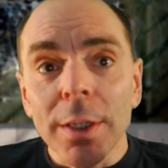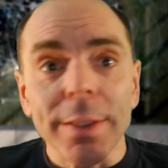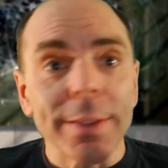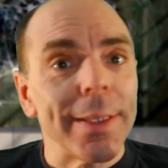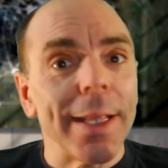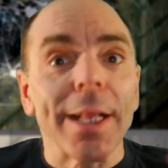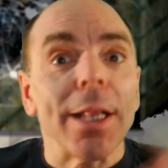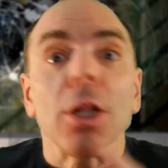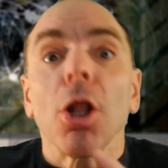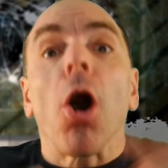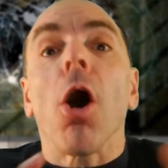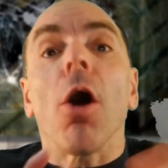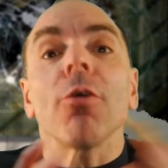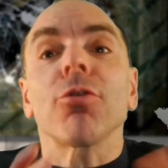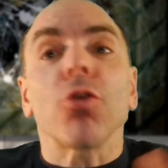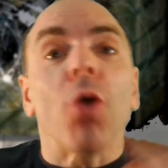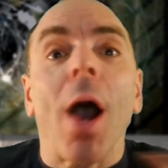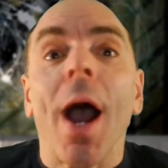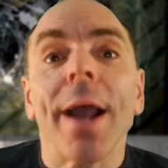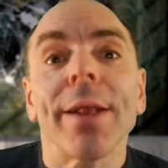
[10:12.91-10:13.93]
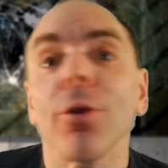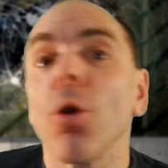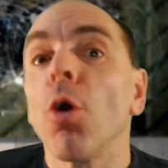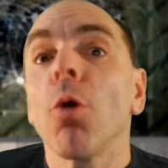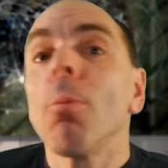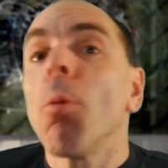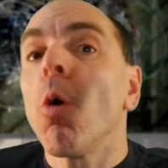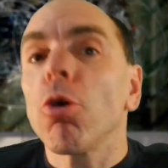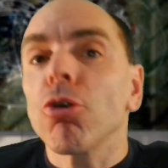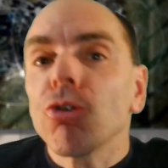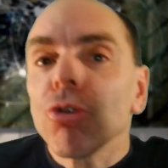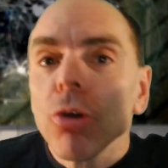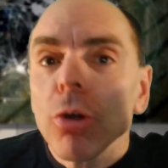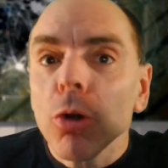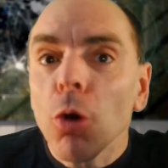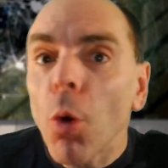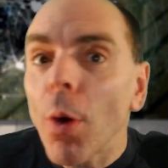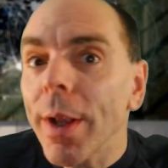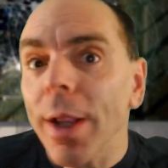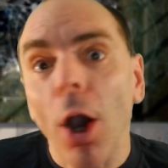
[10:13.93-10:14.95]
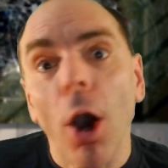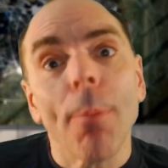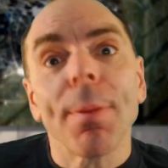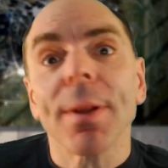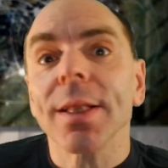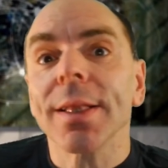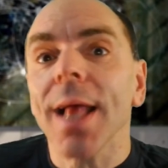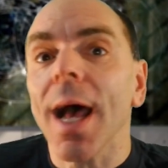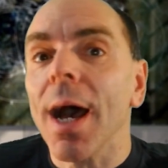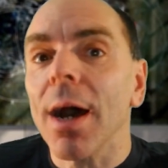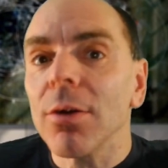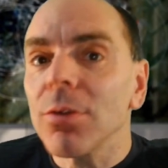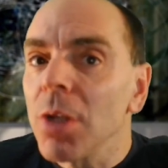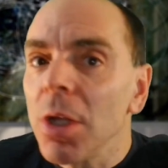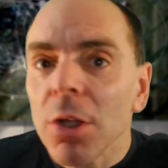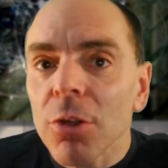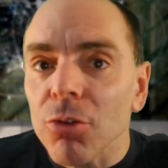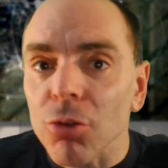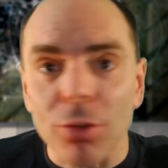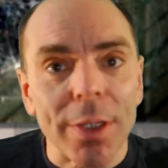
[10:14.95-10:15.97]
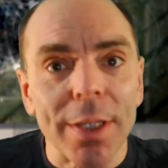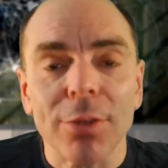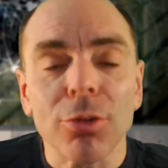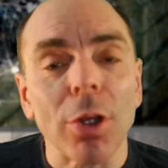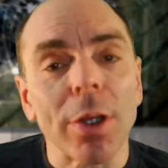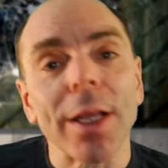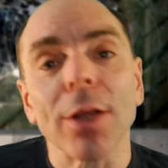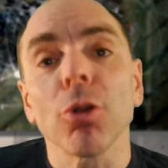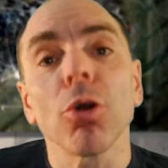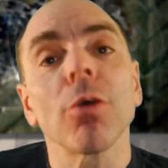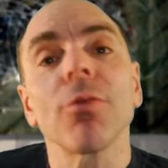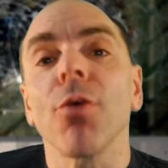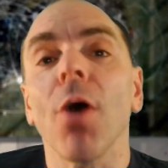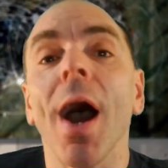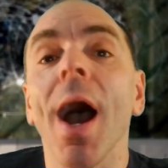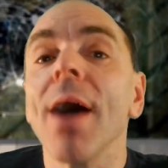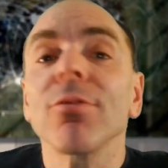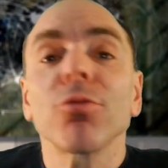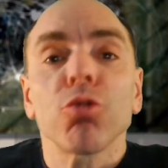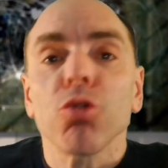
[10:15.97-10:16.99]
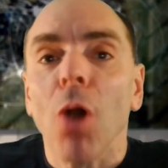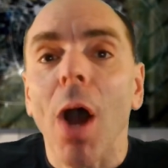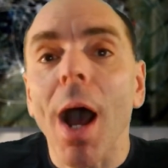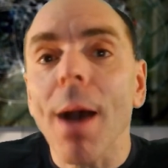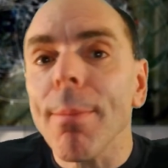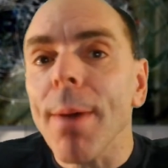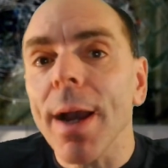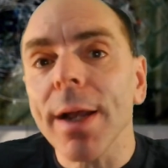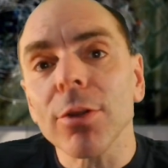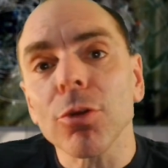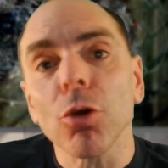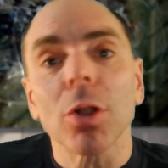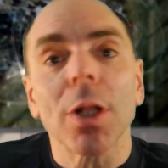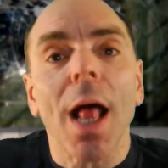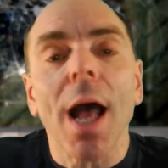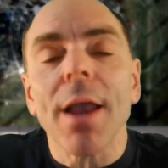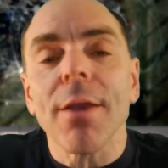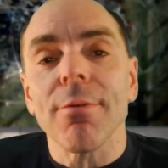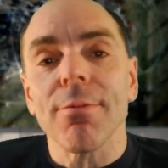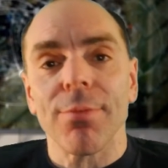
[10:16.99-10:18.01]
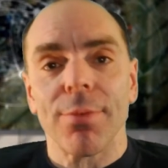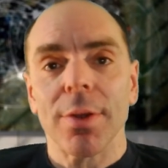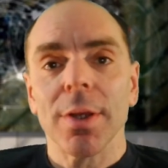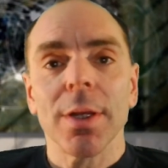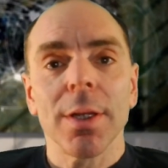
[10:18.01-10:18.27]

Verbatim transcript: They love to hide their emotion going up and down, so they take a look for have drama in their life.